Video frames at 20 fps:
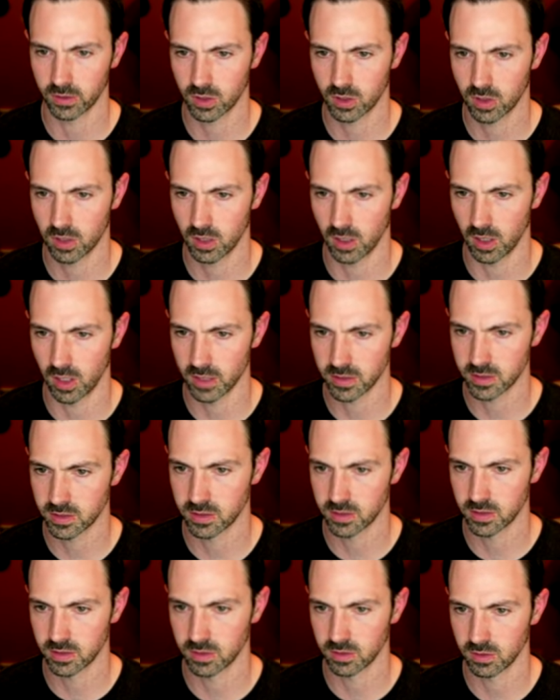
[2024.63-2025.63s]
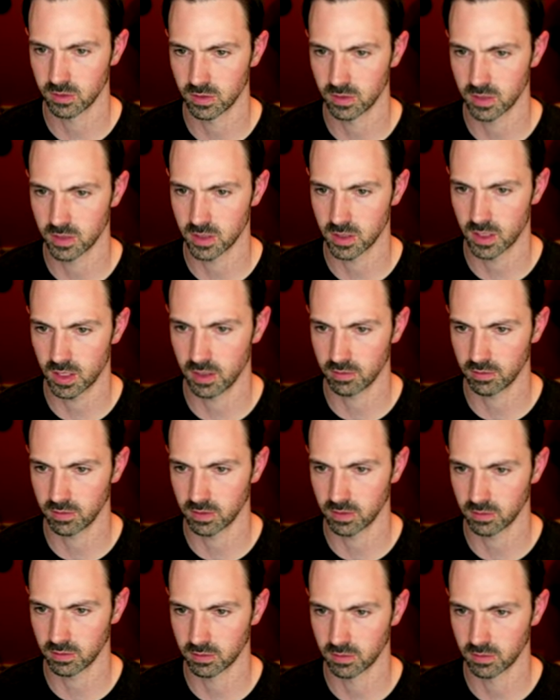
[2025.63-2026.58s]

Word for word: costs. Does it have a,